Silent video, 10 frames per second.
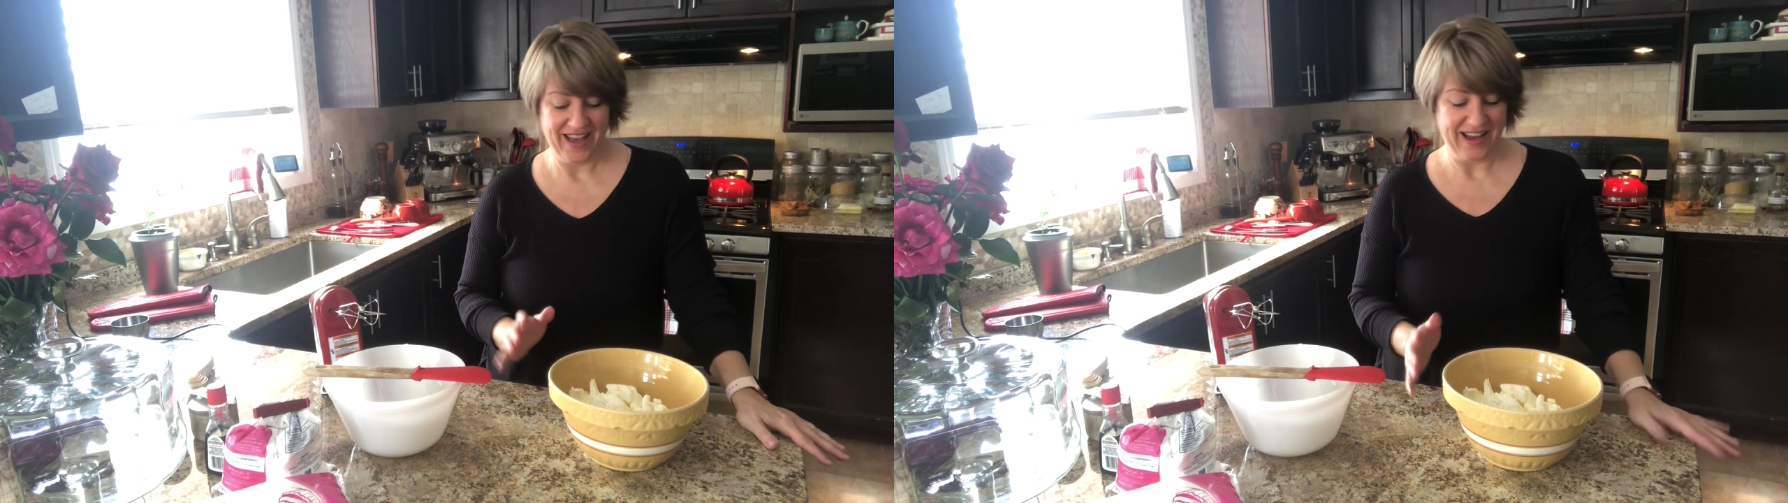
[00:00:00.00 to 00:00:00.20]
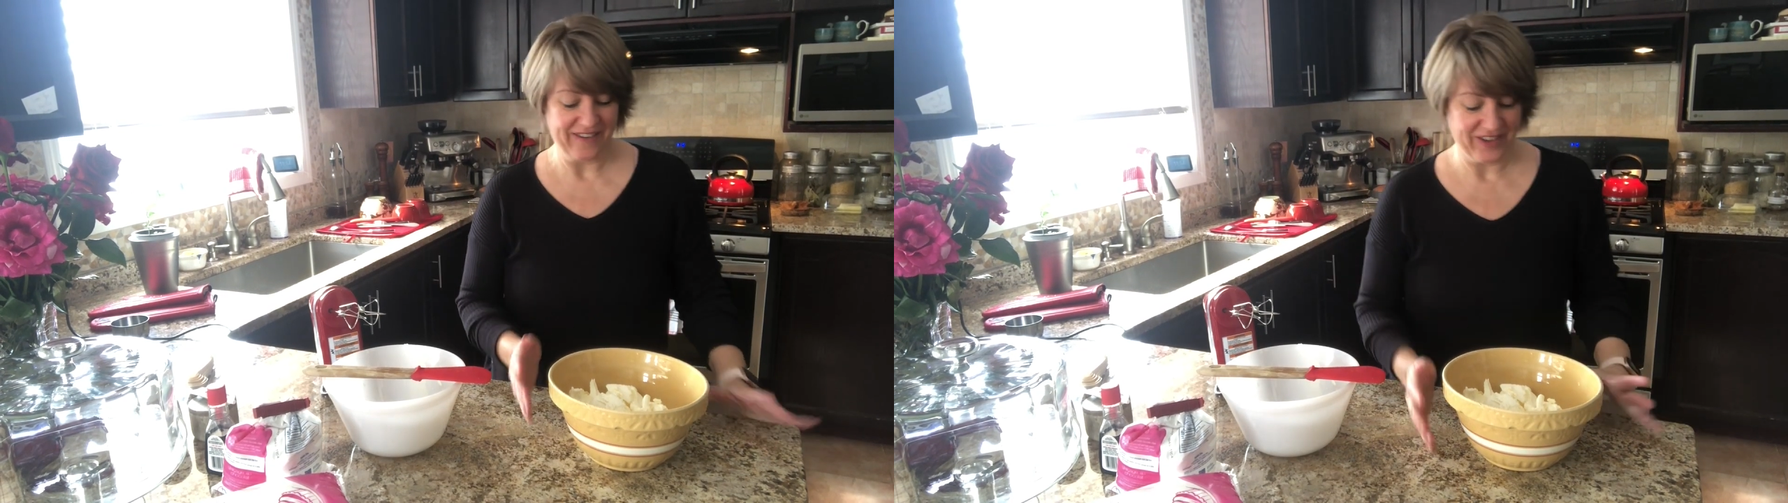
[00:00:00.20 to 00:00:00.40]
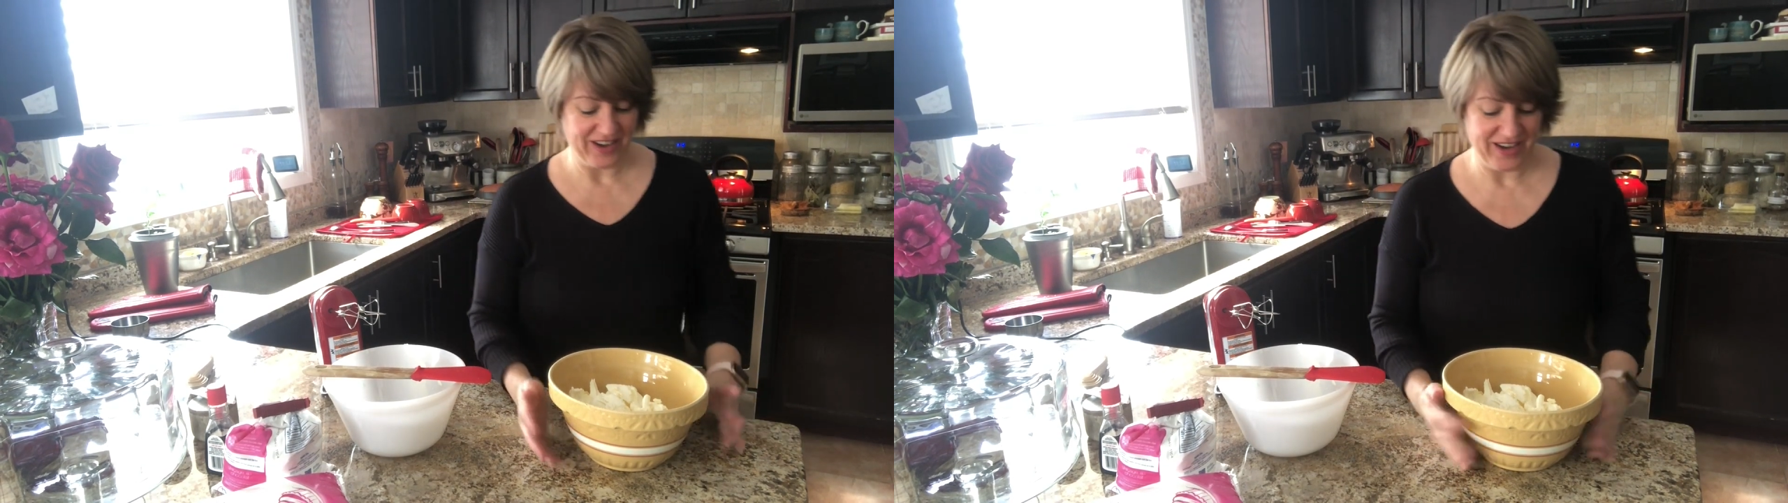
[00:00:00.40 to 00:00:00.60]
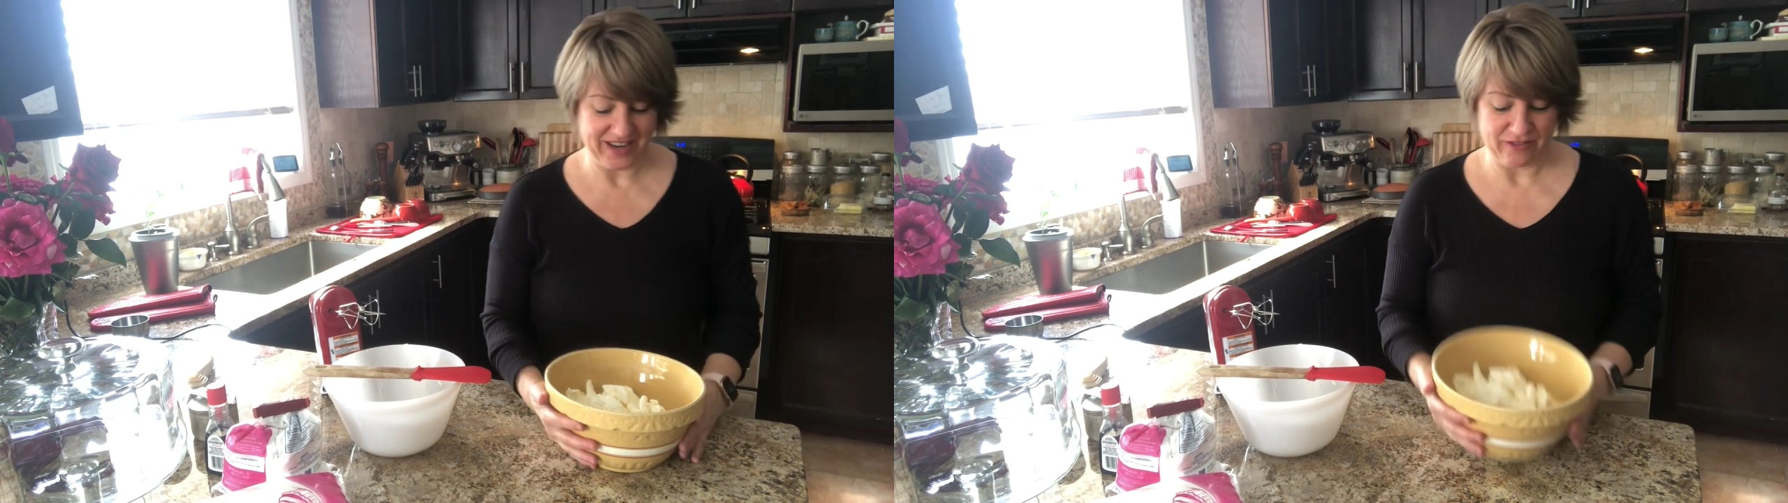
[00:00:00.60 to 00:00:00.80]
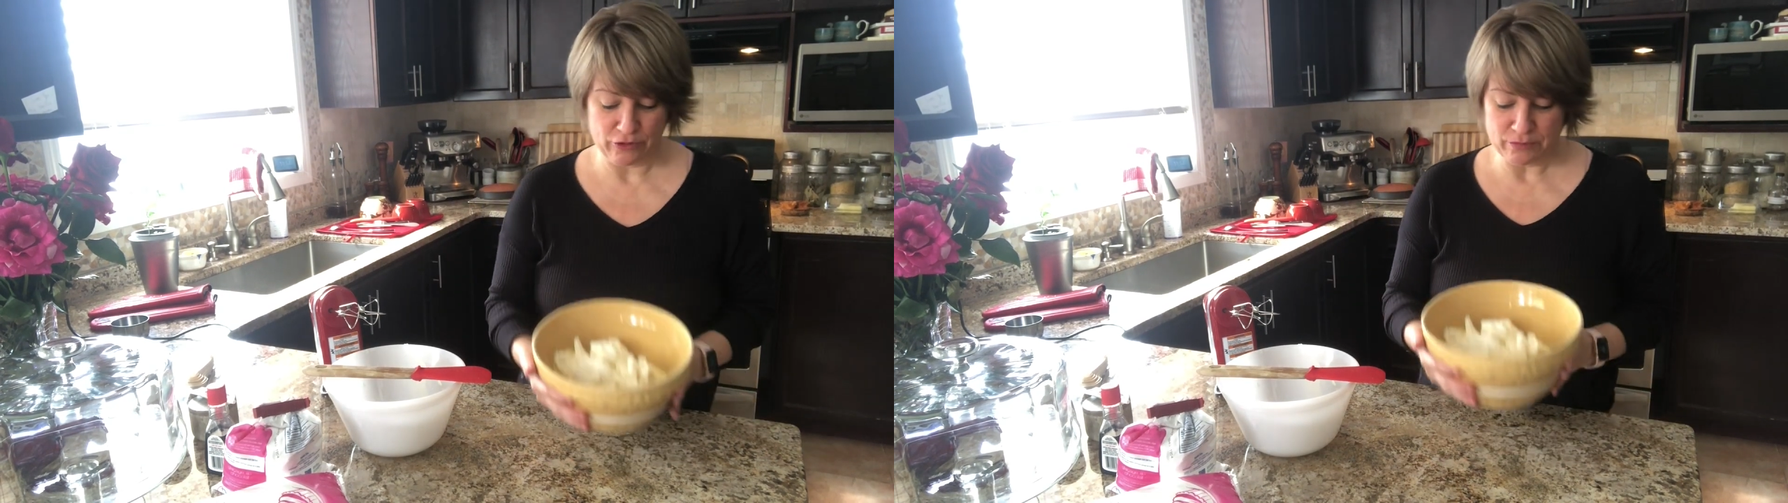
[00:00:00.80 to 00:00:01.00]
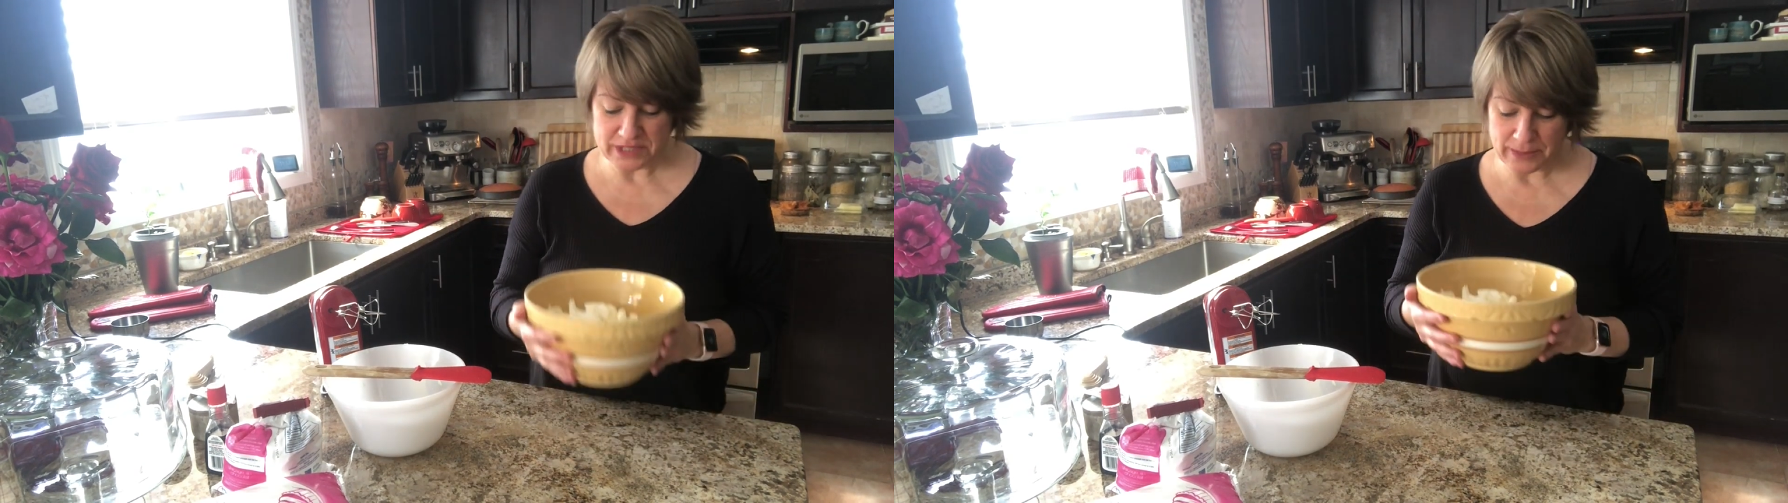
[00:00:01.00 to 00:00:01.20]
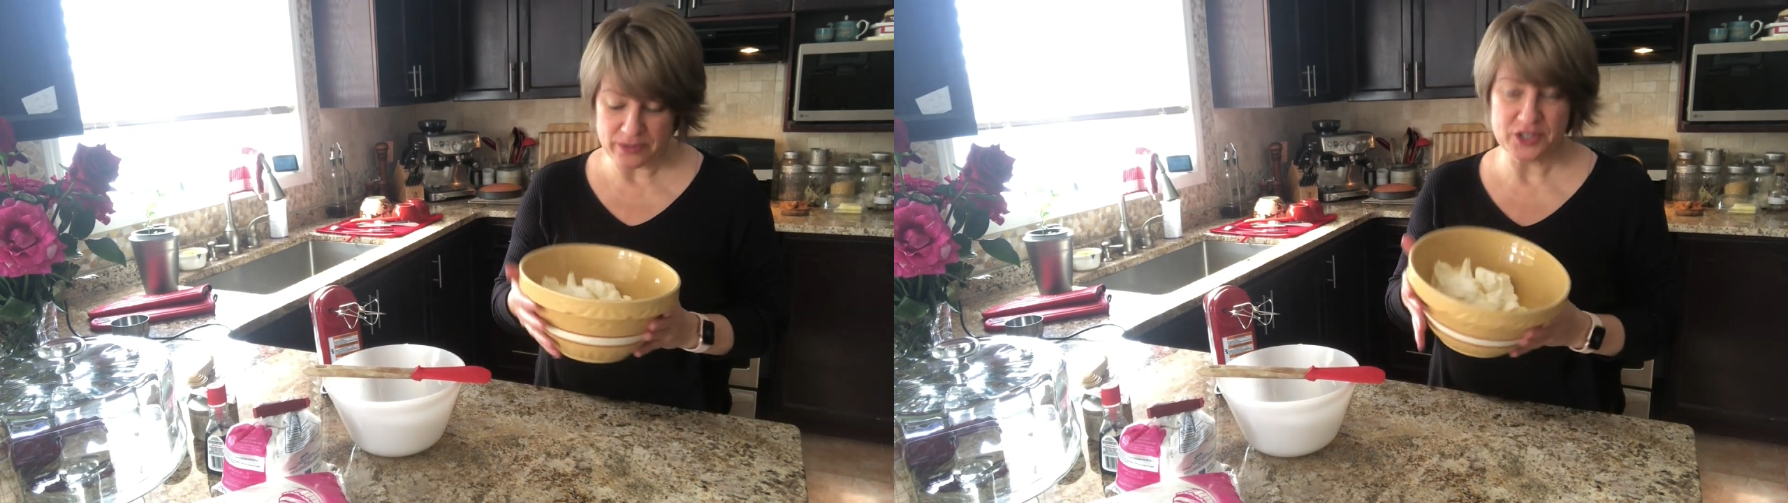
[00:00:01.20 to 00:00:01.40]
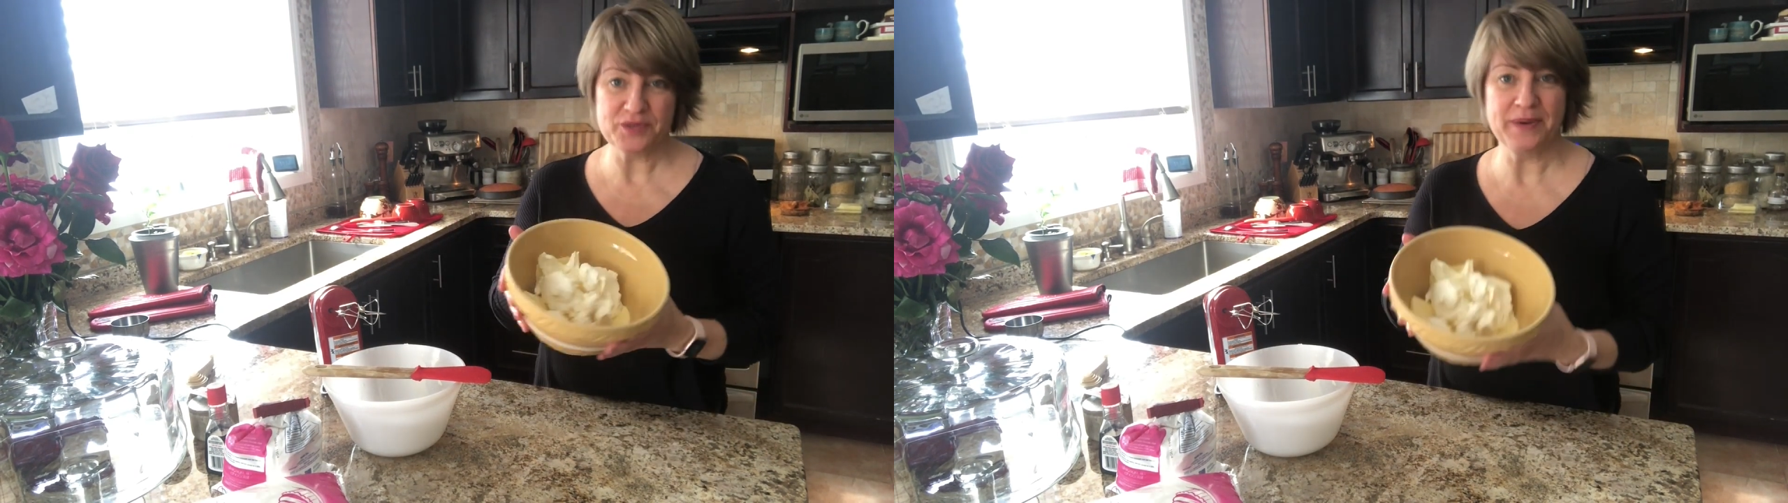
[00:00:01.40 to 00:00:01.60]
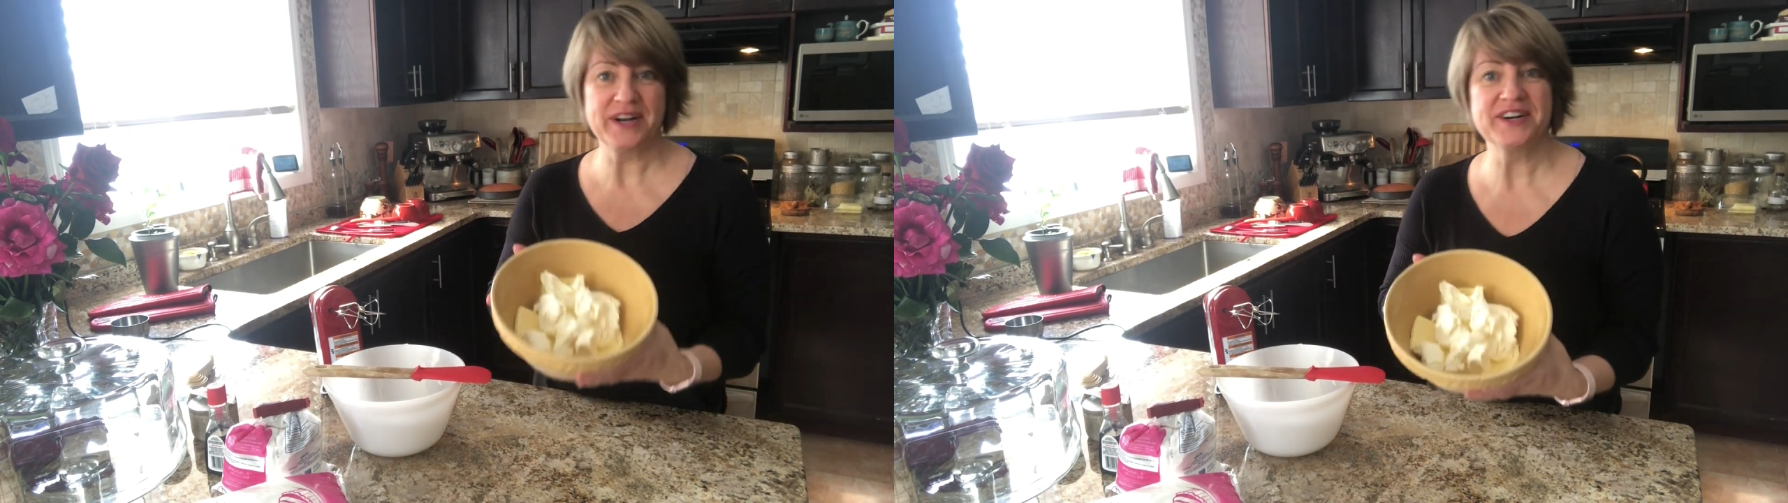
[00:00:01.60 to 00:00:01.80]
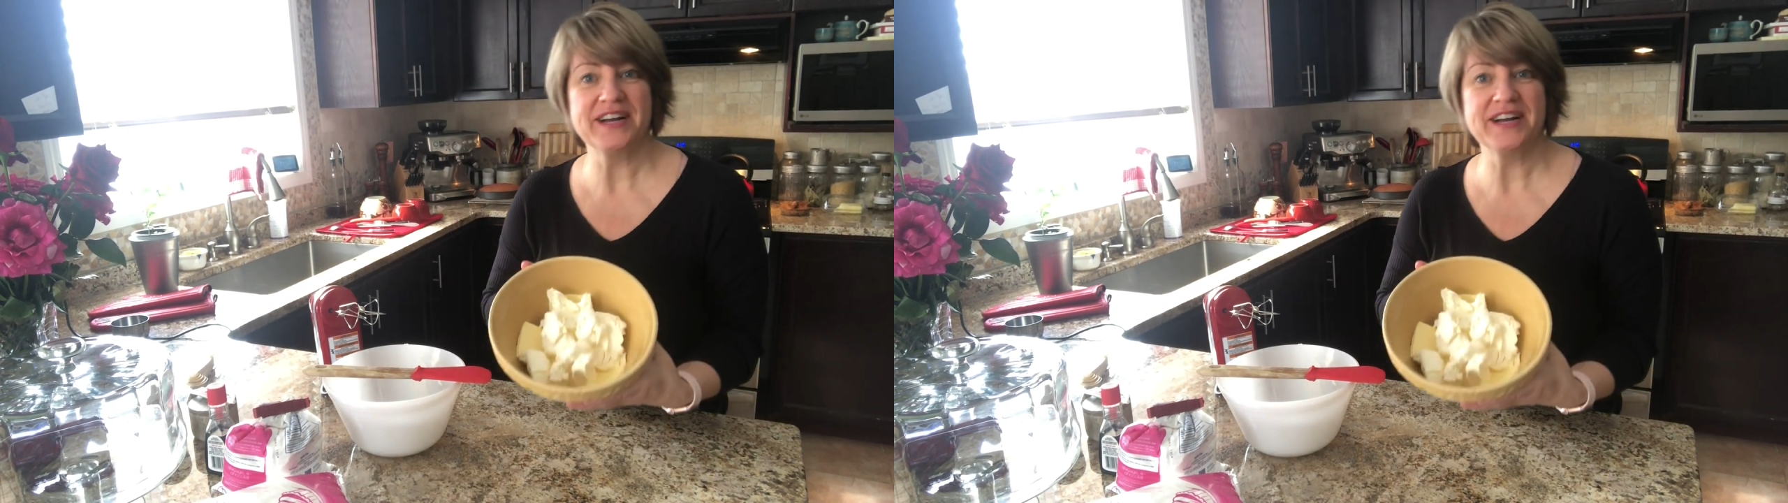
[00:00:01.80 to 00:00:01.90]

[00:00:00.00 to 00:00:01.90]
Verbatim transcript: I've got room temperature butter